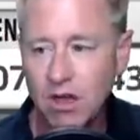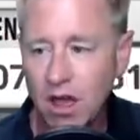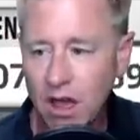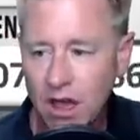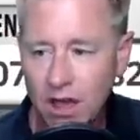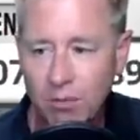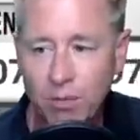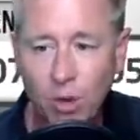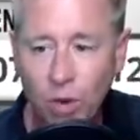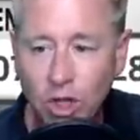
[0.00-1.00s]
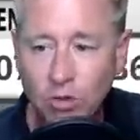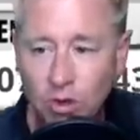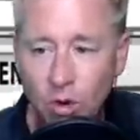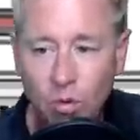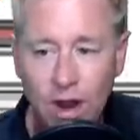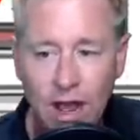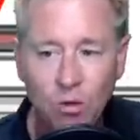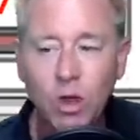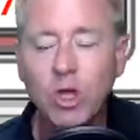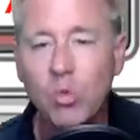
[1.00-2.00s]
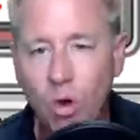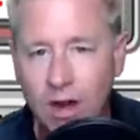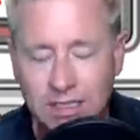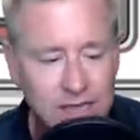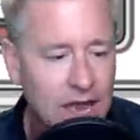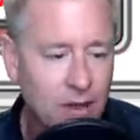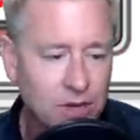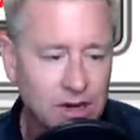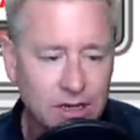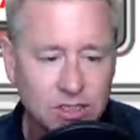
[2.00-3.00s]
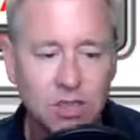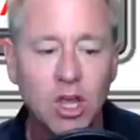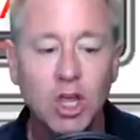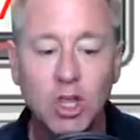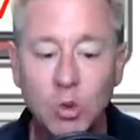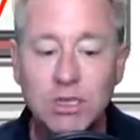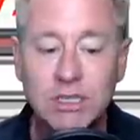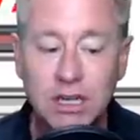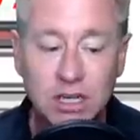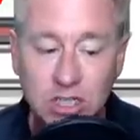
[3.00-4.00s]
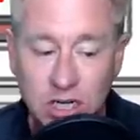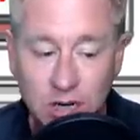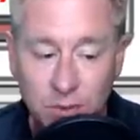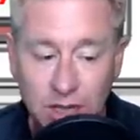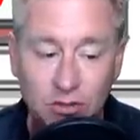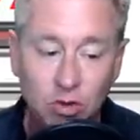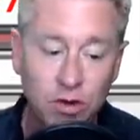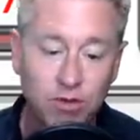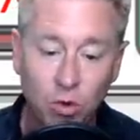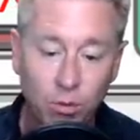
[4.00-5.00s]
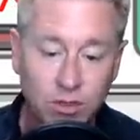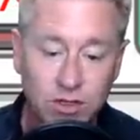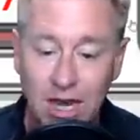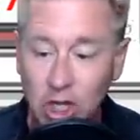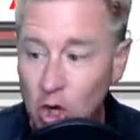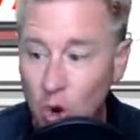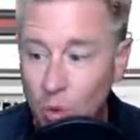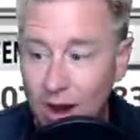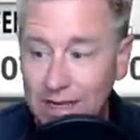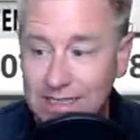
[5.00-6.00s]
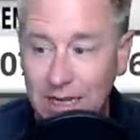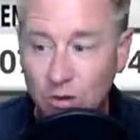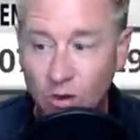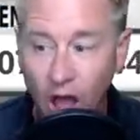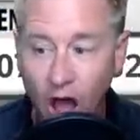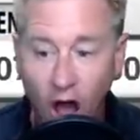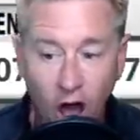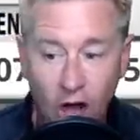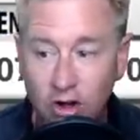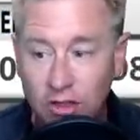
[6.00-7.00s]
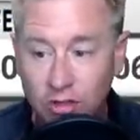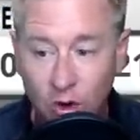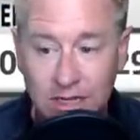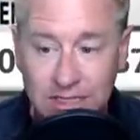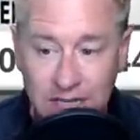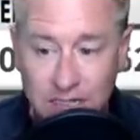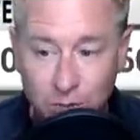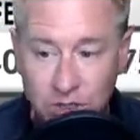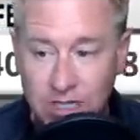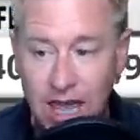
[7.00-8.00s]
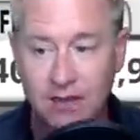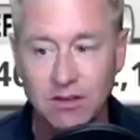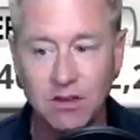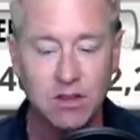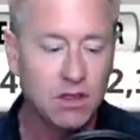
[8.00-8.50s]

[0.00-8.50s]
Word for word: Uh, but what you don't want to, what you want to see happening is U S debt to G D P at thirty-four percent. You don't want to see one hundred thirty-six percent.